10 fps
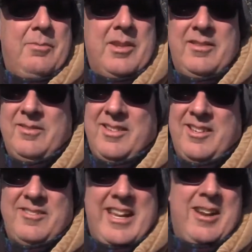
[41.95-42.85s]
but,
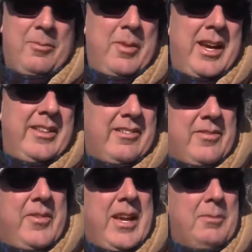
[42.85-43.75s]
you know, down on Main, there's
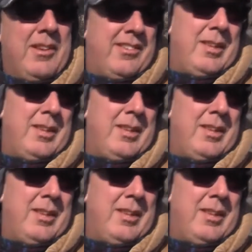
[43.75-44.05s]
a family